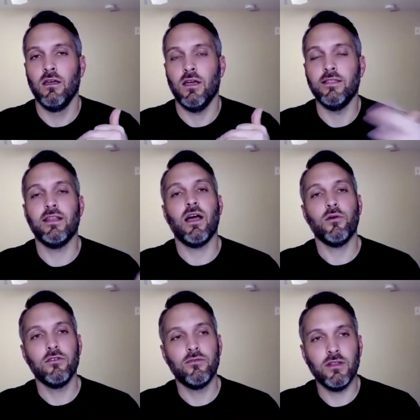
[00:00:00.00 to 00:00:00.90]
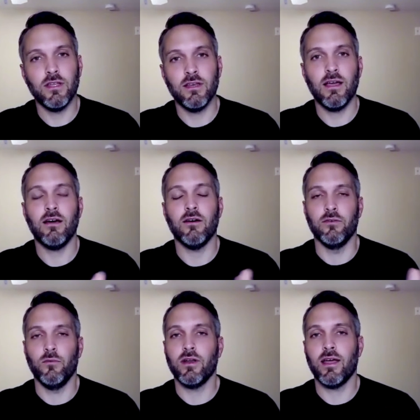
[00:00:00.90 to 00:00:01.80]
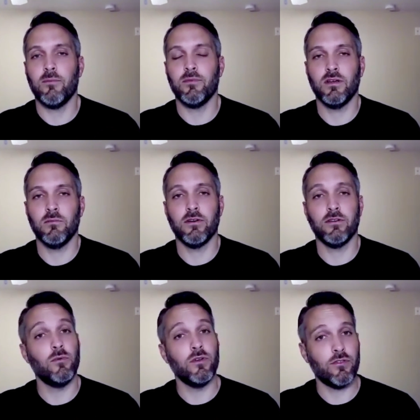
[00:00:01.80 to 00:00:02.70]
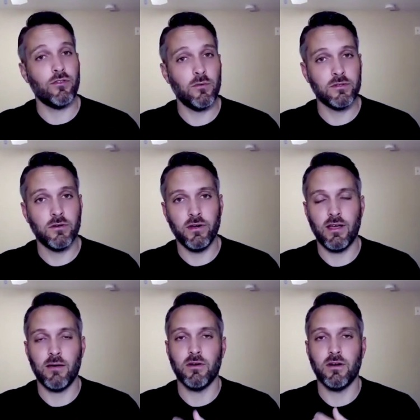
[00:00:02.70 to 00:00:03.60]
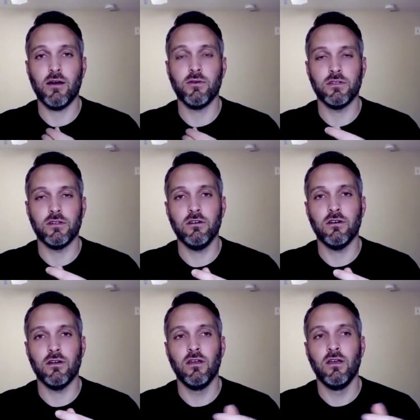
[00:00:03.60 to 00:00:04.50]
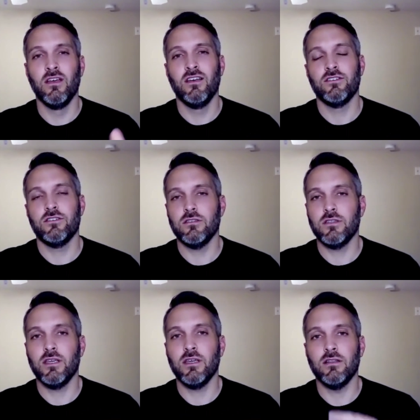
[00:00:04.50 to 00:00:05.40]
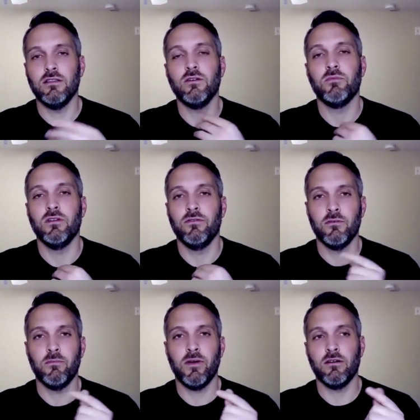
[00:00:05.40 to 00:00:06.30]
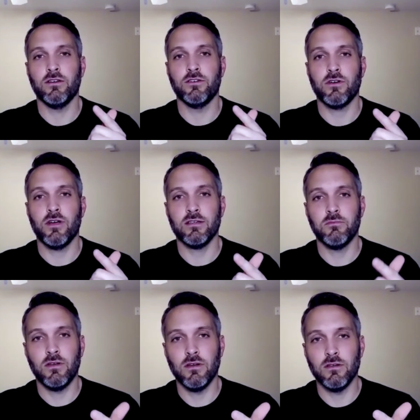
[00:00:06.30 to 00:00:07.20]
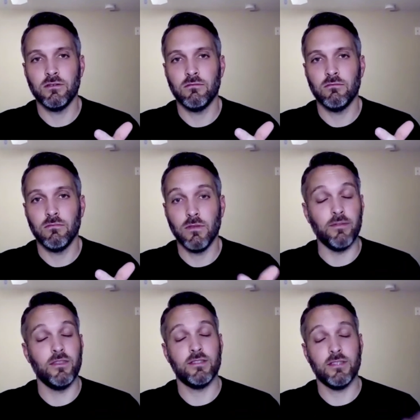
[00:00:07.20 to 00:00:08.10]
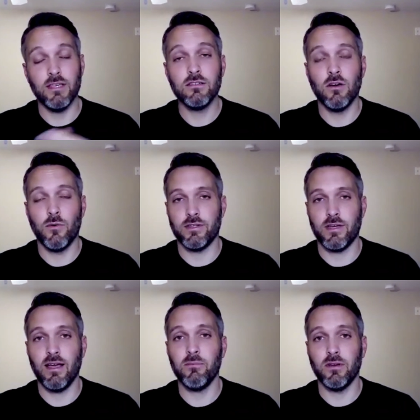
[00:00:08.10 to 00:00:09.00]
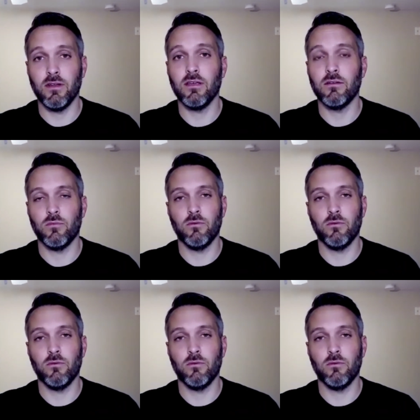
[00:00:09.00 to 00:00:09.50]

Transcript: And then how are you feeling now? And what happened compared to what you thought was going to happen? And how has it gone? Just to get a little bit of compare and contrast because this is going to happen again.